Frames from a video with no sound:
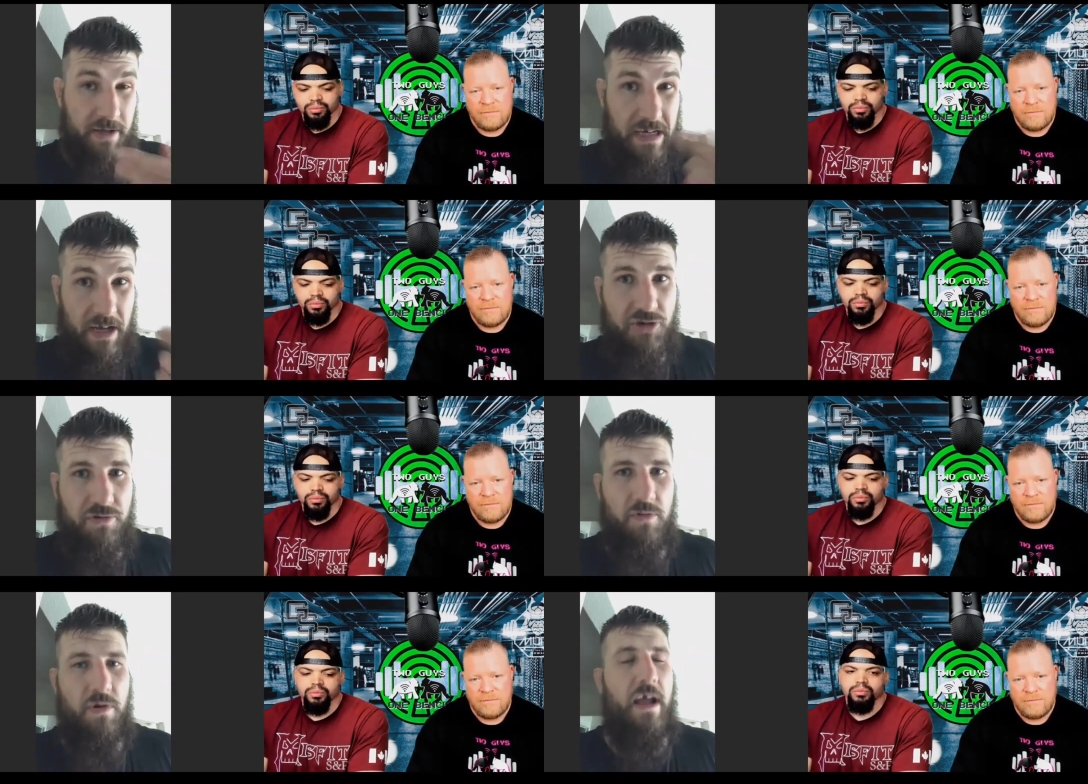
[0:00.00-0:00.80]

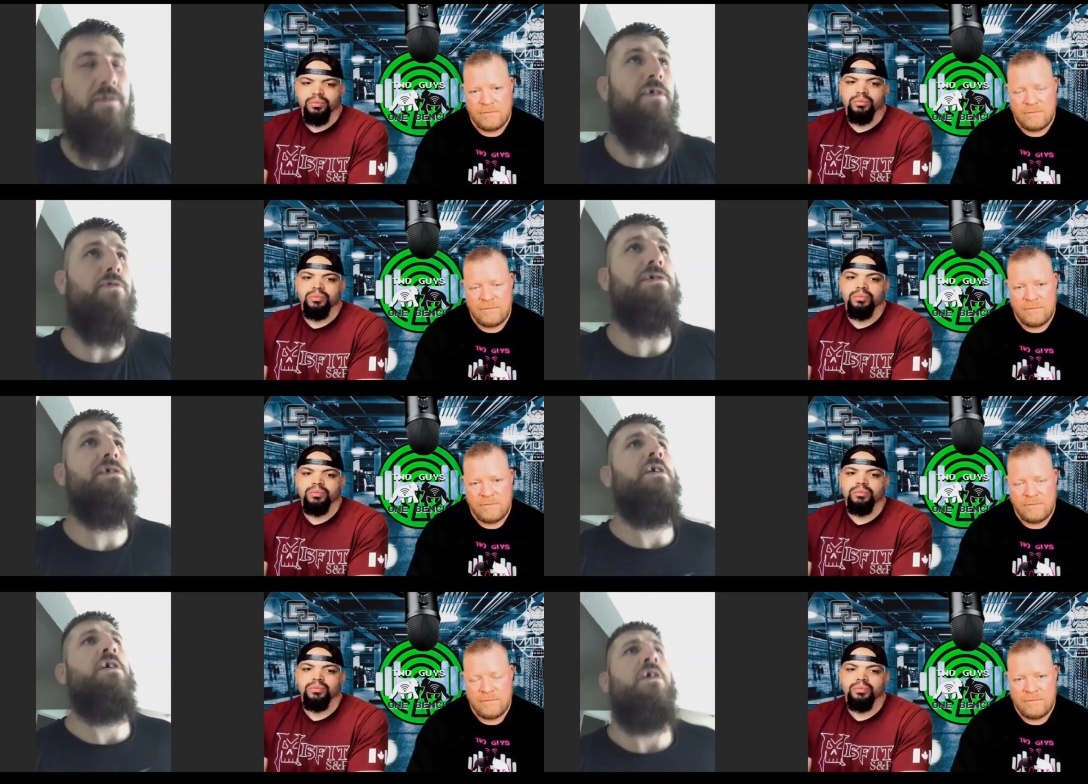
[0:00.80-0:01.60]
Speaker 1: schedule around those.
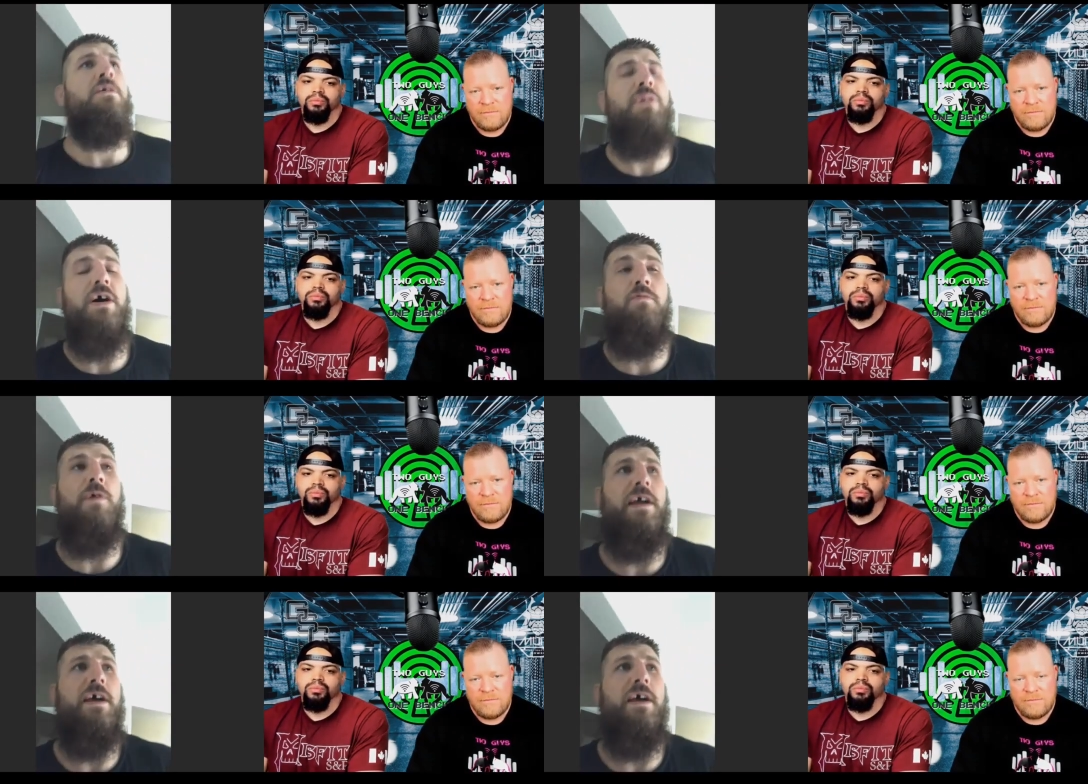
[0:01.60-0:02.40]
But
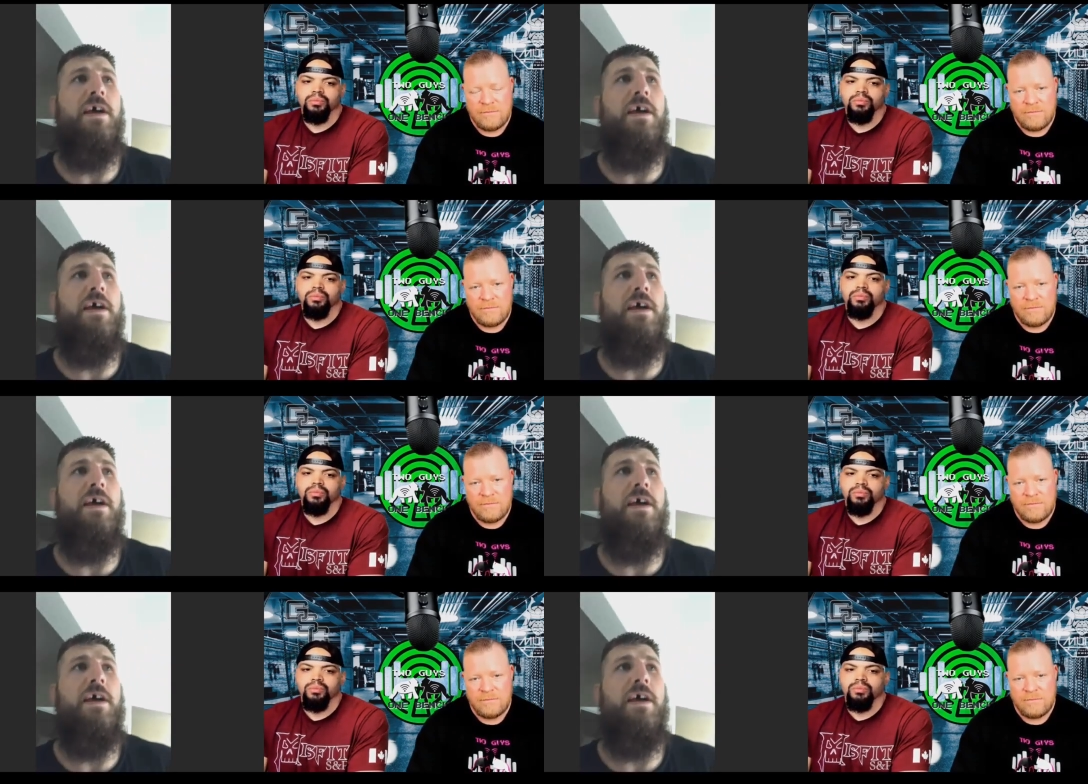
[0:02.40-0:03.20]
when I'm
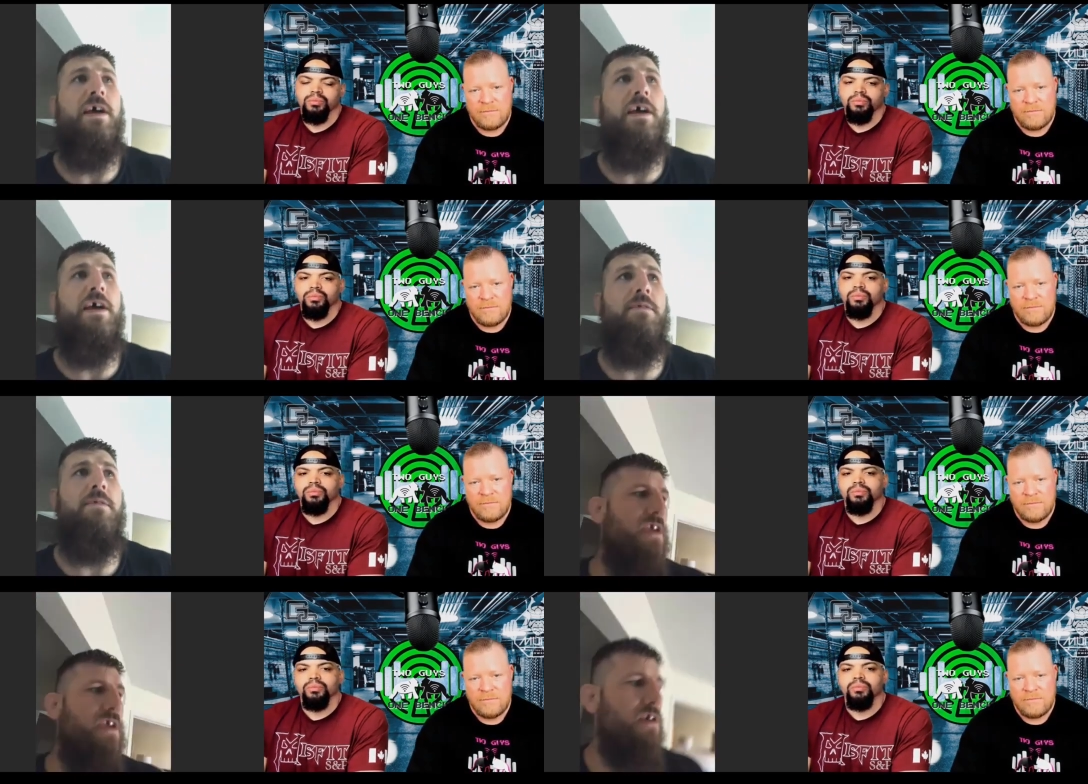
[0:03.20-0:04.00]

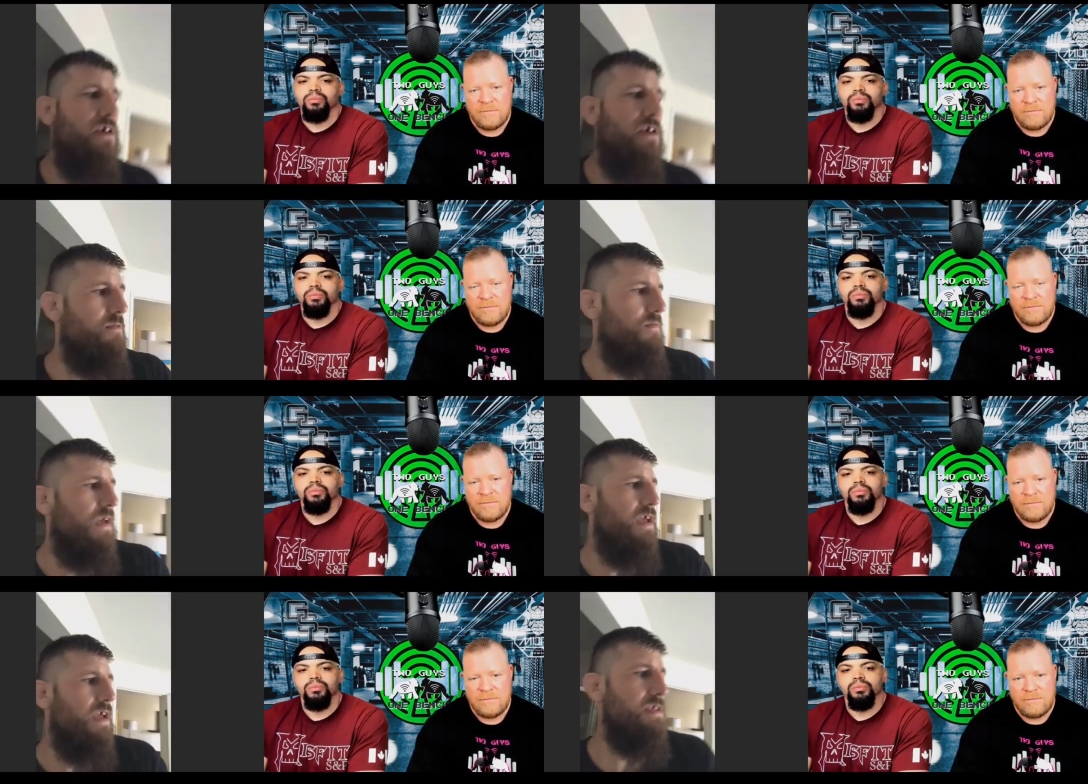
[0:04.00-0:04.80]
somewhere
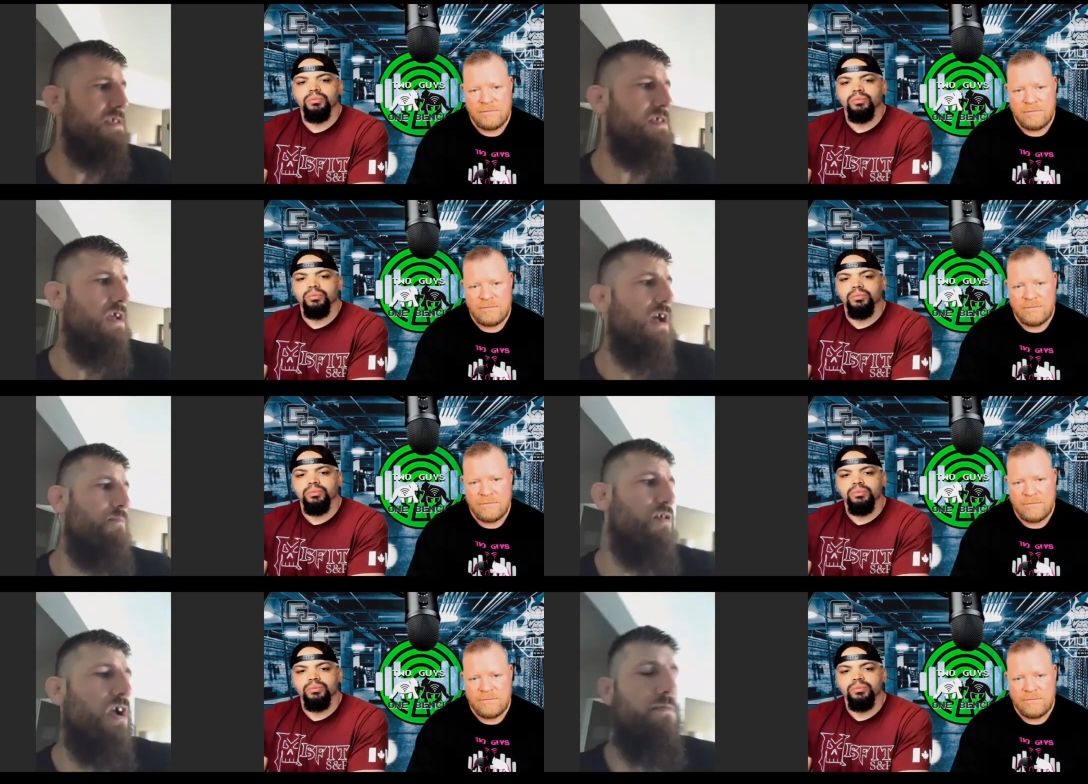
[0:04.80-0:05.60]
like here in
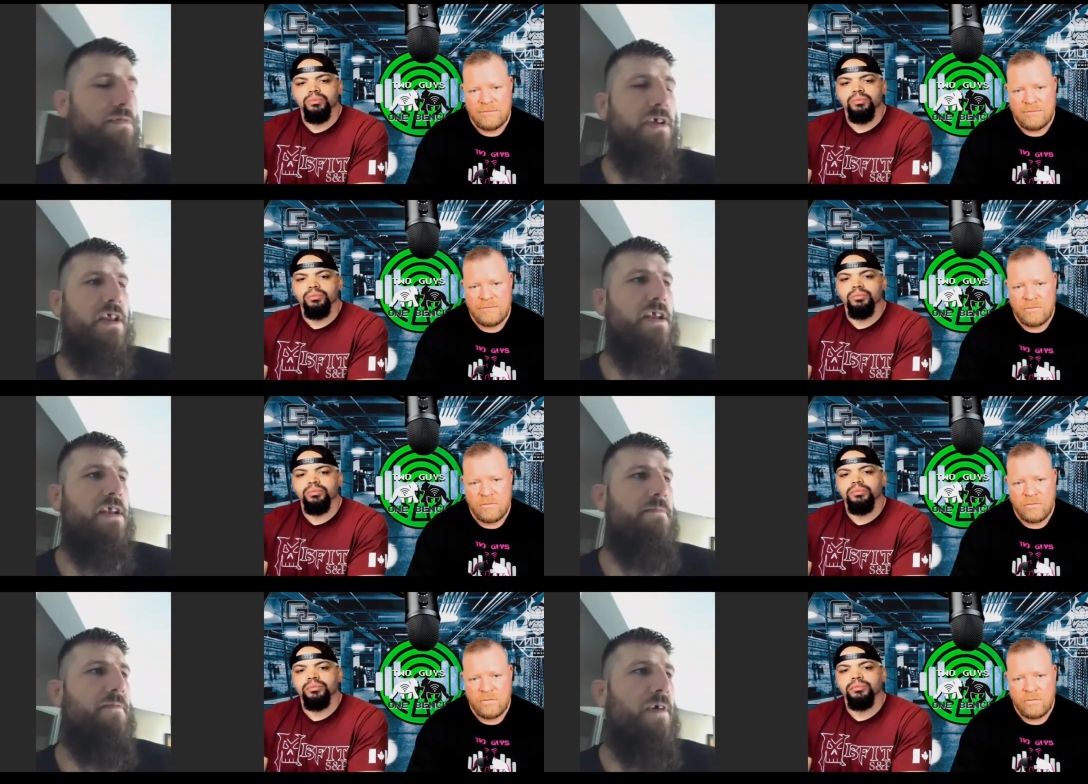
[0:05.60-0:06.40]
Vegas, I'm probably
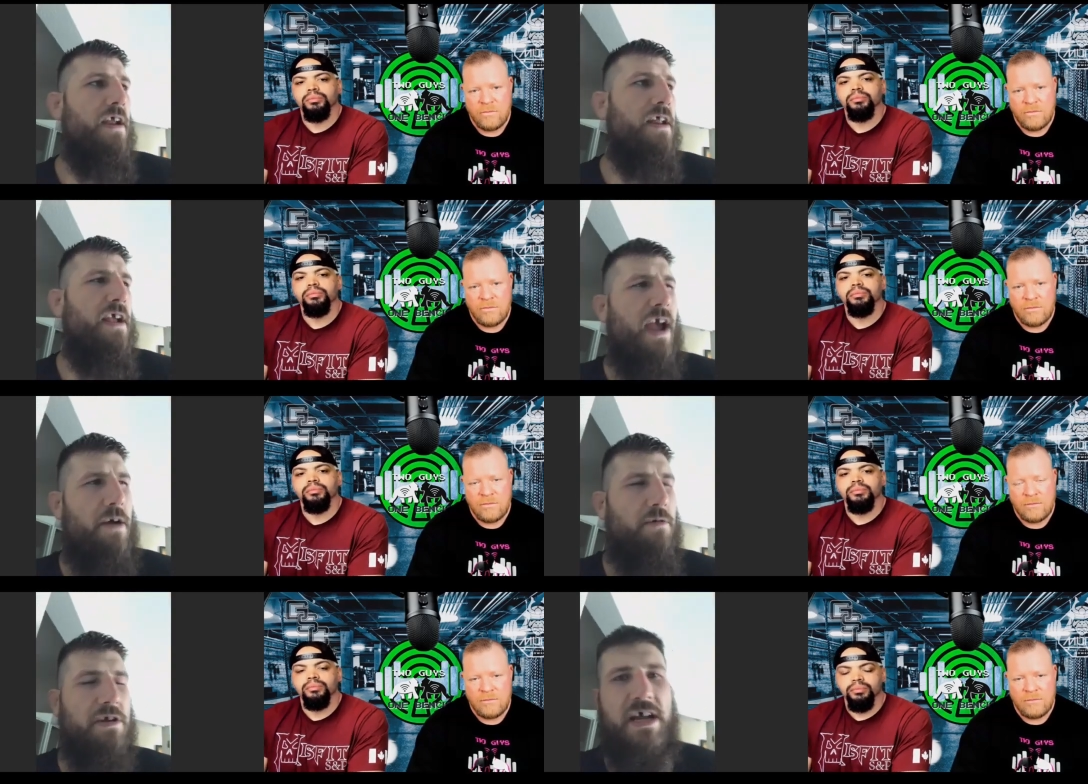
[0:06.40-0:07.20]
going to end up fighting
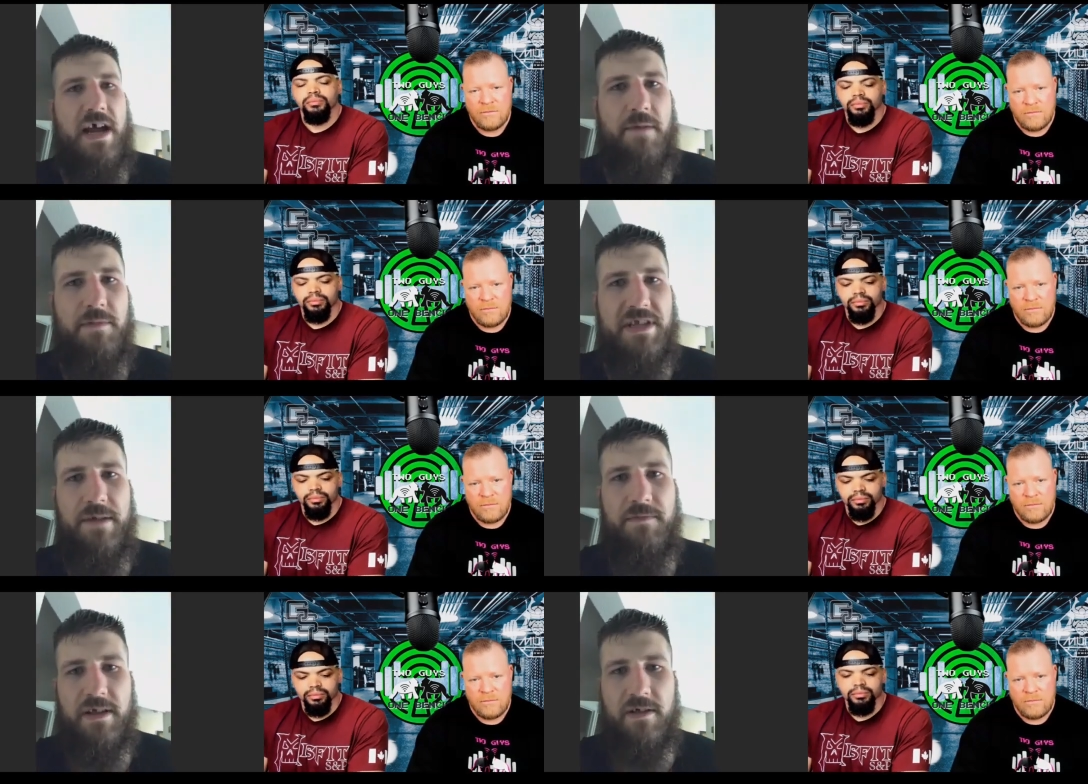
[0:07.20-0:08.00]
our time. It's
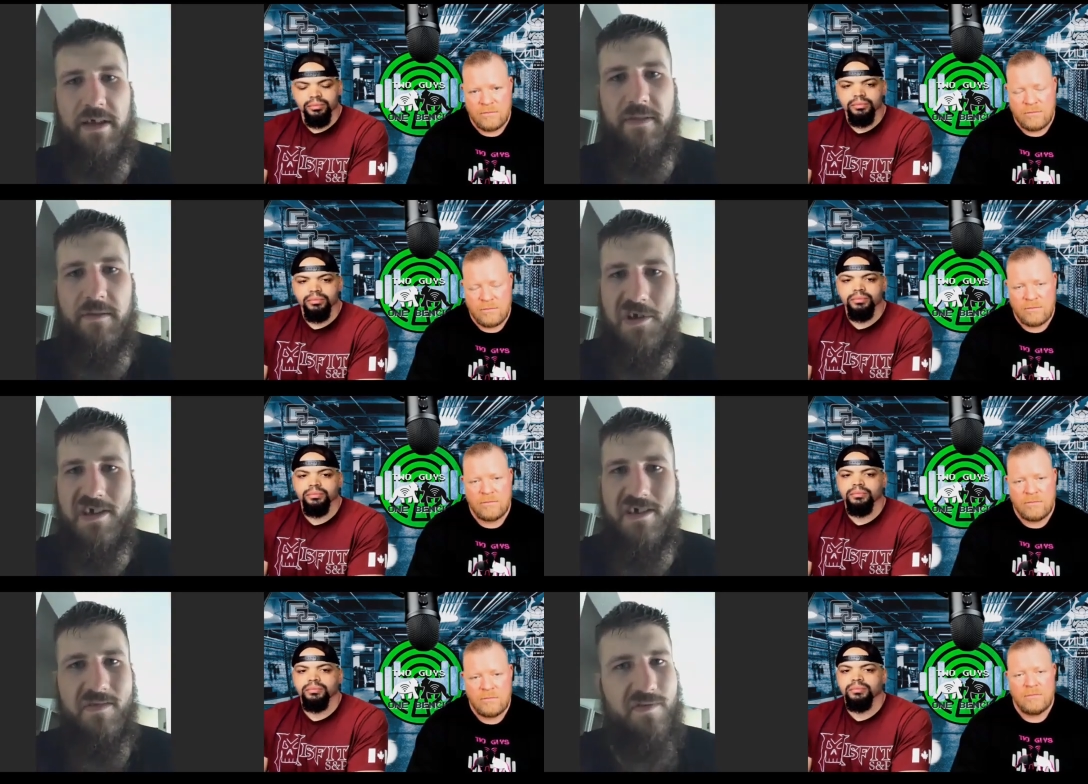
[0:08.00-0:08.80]
something like
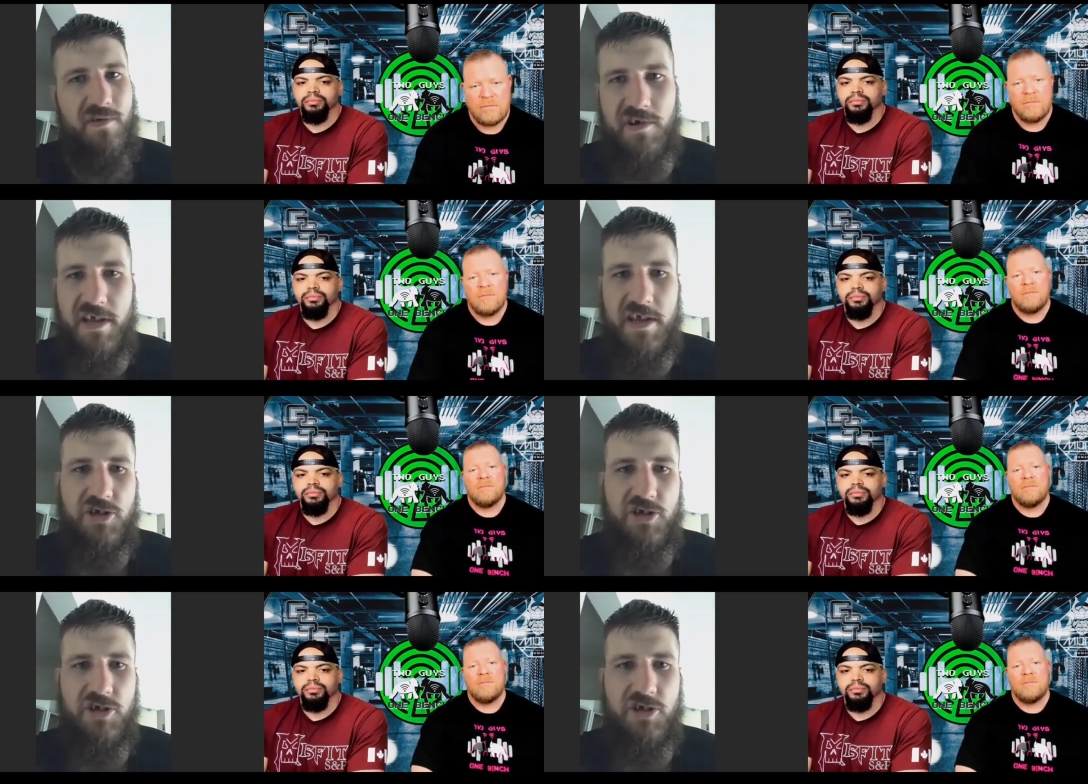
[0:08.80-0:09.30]
3:30 ish.